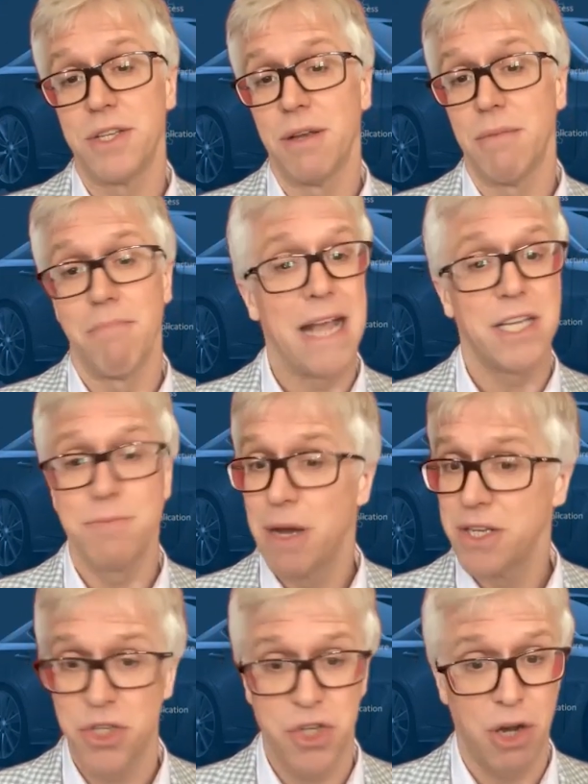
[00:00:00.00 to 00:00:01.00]
it
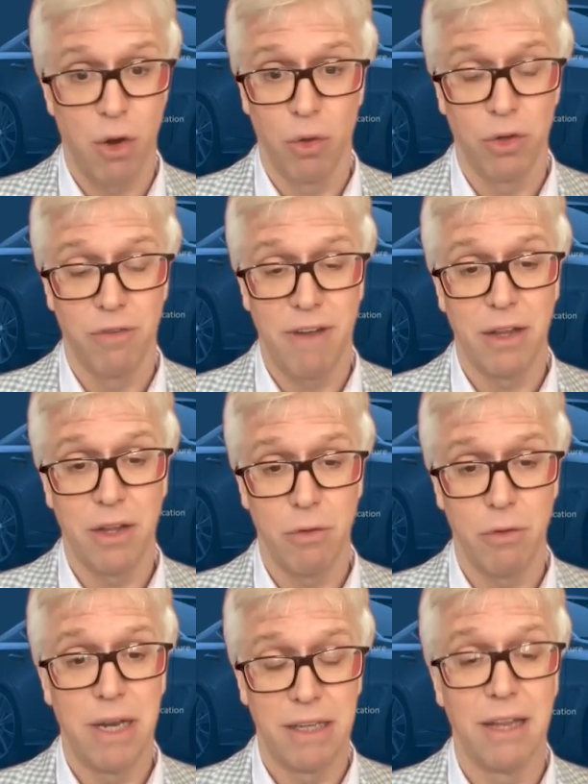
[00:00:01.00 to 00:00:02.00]
maximizes shareholder value,
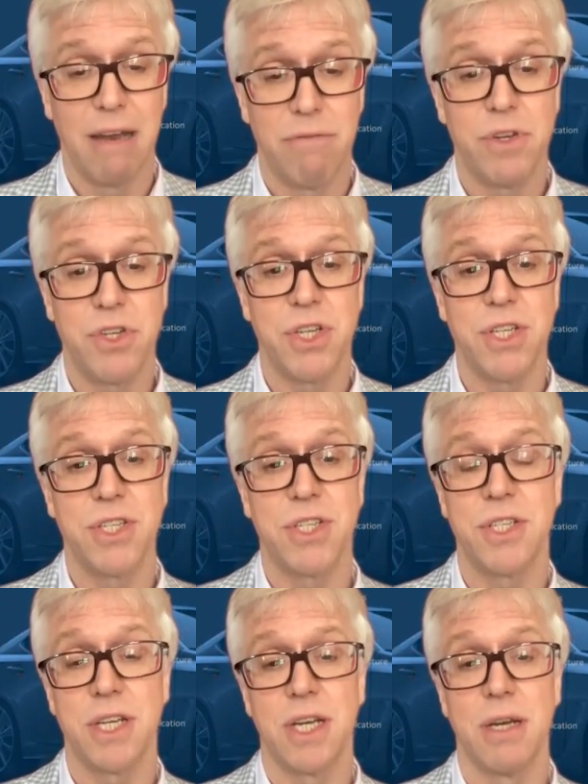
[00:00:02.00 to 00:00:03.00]
really
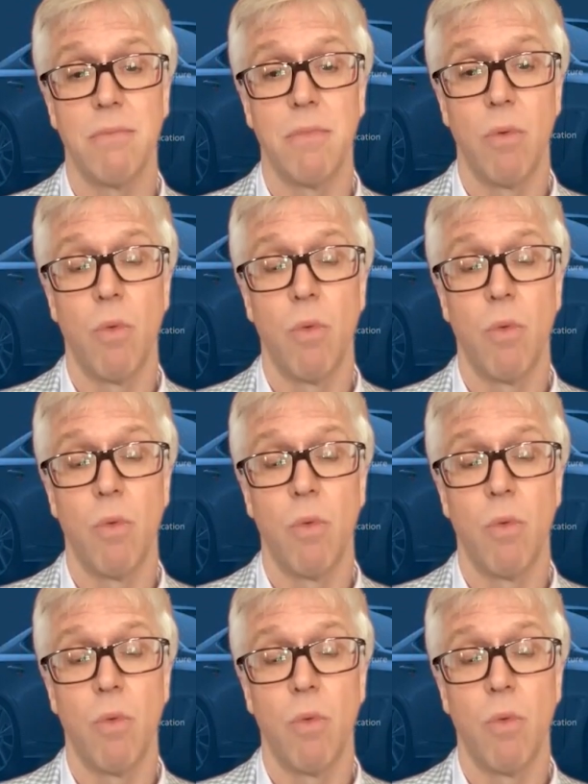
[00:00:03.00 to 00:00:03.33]
leverages um,